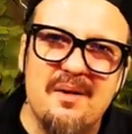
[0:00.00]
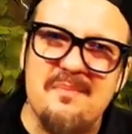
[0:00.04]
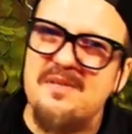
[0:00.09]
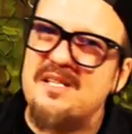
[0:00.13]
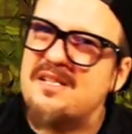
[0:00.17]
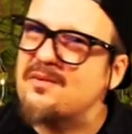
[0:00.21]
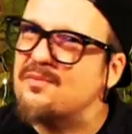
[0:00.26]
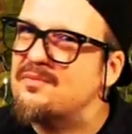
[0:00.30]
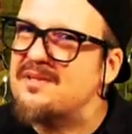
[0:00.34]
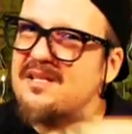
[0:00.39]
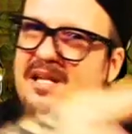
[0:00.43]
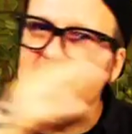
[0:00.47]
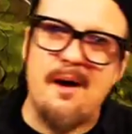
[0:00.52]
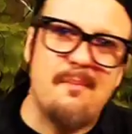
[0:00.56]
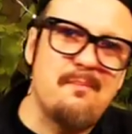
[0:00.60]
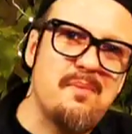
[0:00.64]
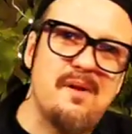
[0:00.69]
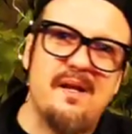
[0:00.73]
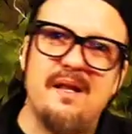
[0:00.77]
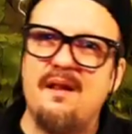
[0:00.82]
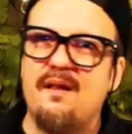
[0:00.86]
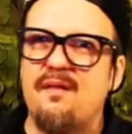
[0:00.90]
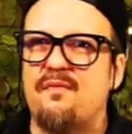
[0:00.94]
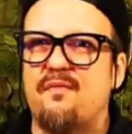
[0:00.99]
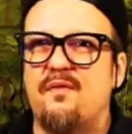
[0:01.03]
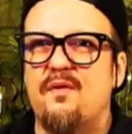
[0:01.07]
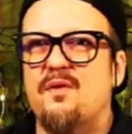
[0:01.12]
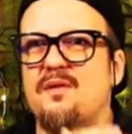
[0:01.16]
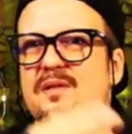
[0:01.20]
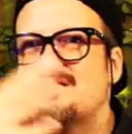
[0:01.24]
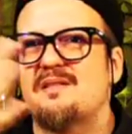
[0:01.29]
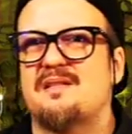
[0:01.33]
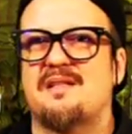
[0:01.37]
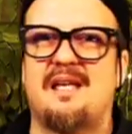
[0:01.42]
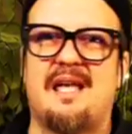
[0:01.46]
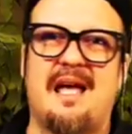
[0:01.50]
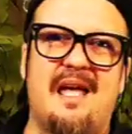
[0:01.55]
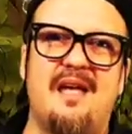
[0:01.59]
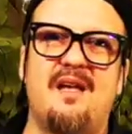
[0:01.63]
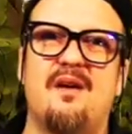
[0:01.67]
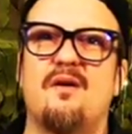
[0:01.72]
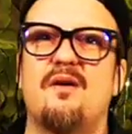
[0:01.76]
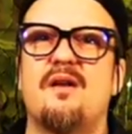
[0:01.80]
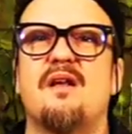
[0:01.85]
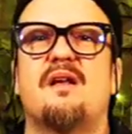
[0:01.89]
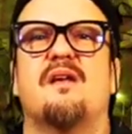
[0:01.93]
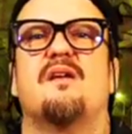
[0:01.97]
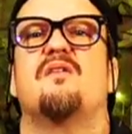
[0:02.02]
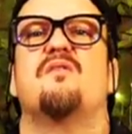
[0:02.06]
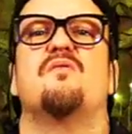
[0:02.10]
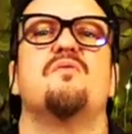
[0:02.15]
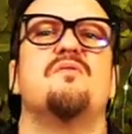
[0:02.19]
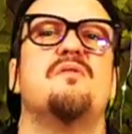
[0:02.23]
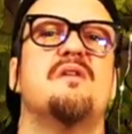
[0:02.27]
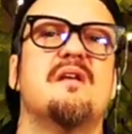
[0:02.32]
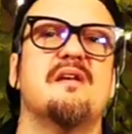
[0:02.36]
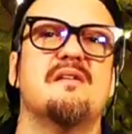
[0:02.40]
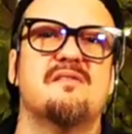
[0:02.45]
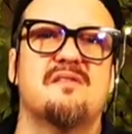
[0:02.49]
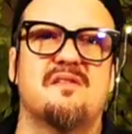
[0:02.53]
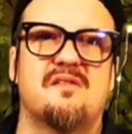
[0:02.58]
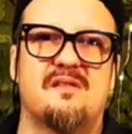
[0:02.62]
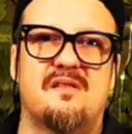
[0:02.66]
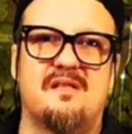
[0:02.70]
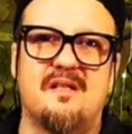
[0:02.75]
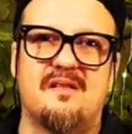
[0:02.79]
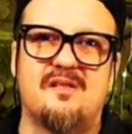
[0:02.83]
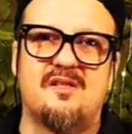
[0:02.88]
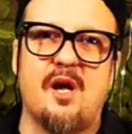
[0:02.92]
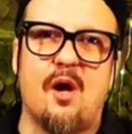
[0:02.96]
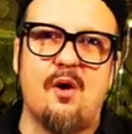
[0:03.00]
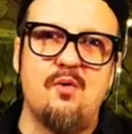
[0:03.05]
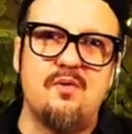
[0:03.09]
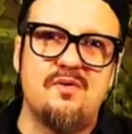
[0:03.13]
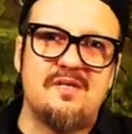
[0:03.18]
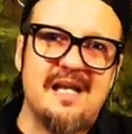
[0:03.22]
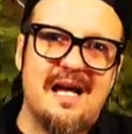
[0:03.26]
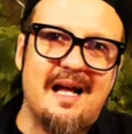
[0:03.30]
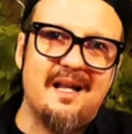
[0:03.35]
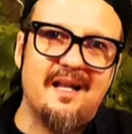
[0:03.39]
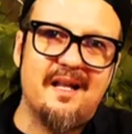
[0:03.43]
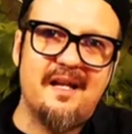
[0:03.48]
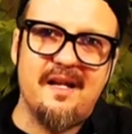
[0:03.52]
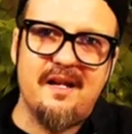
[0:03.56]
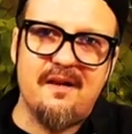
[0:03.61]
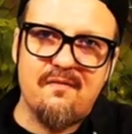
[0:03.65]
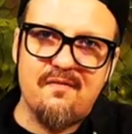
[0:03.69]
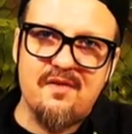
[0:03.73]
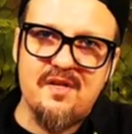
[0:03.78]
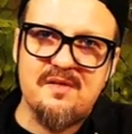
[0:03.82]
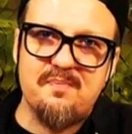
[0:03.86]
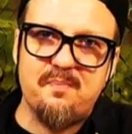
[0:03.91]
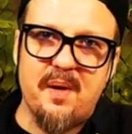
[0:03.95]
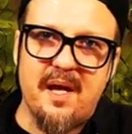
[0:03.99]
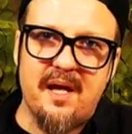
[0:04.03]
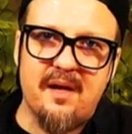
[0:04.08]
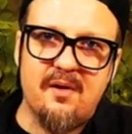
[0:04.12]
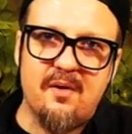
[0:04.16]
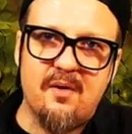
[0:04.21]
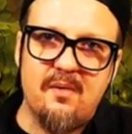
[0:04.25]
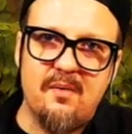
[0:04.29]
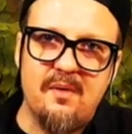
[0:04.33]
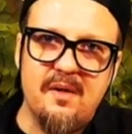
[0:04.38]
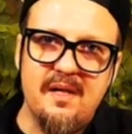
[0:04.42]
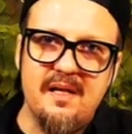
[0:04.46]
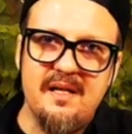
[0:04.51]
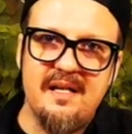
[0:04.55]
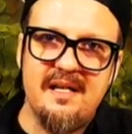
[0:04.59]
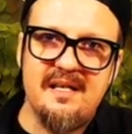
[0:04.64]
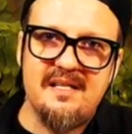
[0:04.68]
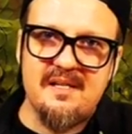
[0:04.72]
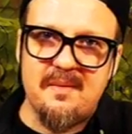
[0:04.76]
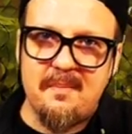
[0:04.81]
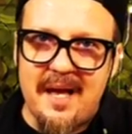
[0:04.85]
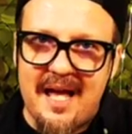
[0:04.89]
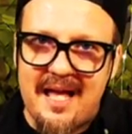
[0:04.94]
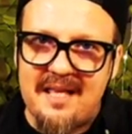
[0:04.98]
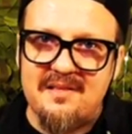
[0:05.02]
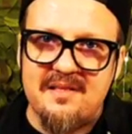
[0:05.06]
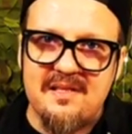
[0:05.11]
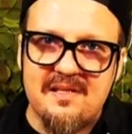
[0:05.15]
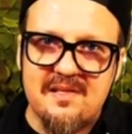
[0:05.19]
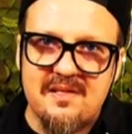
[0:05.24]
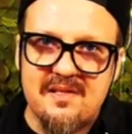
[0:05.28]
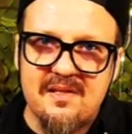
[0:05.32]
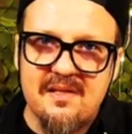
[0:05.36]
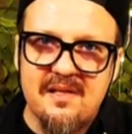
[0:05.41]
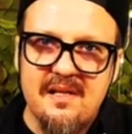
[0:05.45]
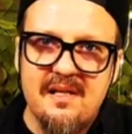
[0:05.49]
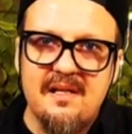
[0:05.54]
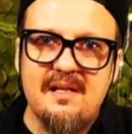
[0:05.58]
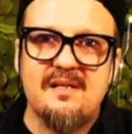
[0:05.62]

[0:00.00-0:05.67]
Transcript: I'm still tumbling through its chaotic goodness. The totality of this pedal is immense.